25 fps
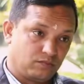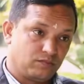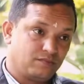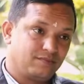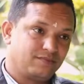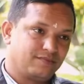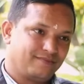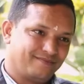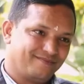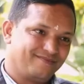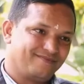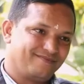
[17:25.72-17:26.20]

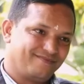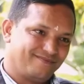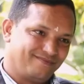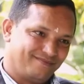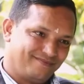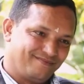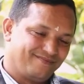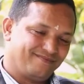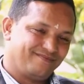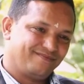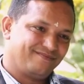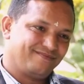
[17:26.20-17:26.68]

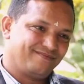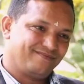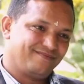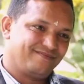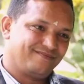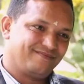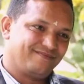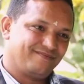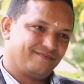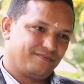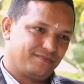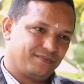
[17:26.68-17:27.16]
universities
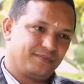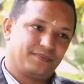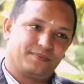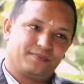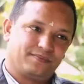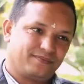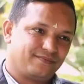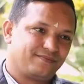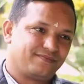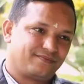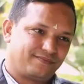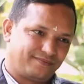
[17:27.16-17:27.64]
of your
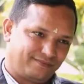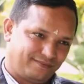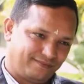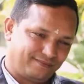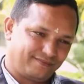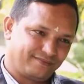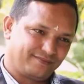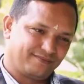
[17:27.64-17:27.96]
country.